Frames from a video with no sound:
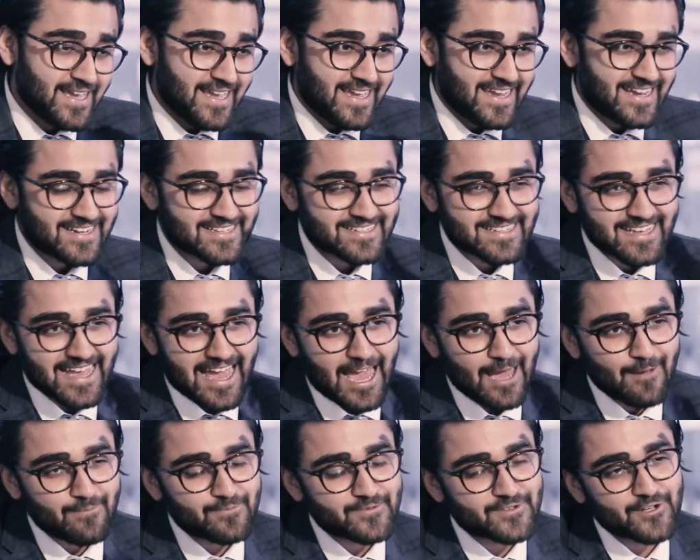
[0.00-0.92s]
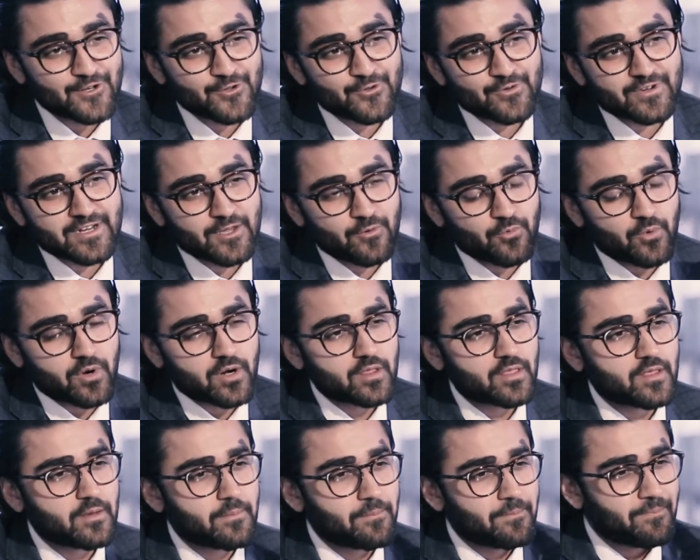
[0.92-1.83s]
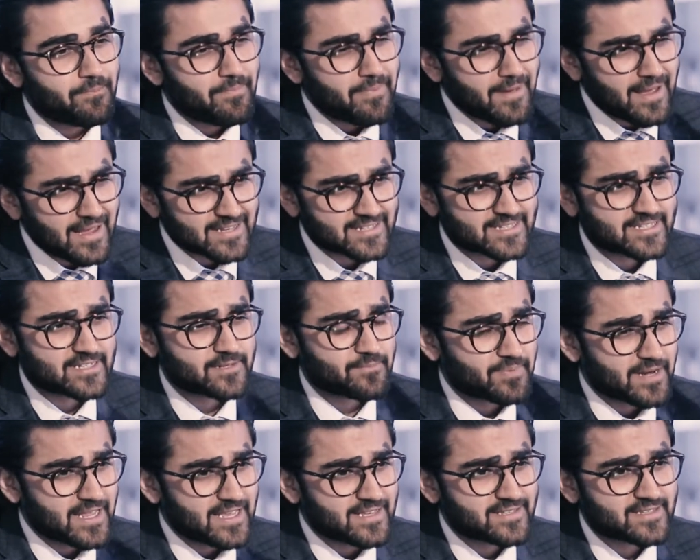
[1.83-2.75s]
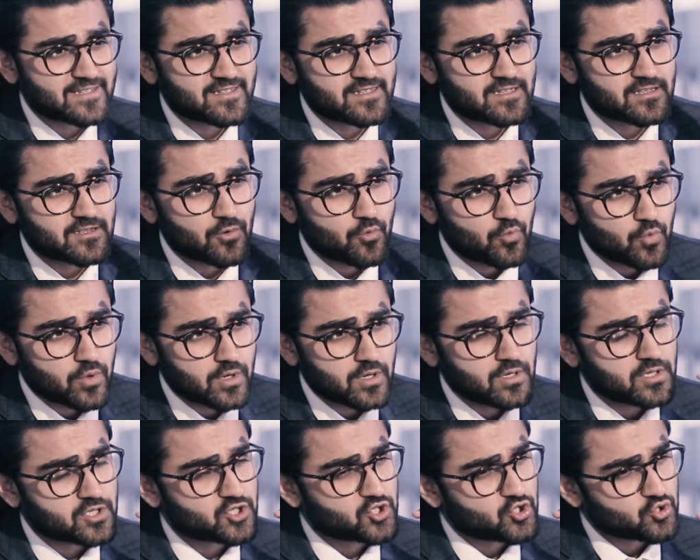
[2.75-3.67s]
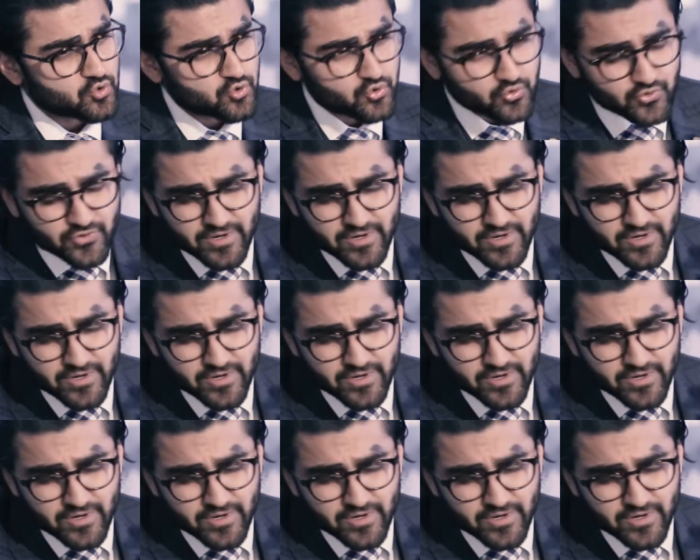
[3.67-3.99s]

It is absolutely one of the best places in the world to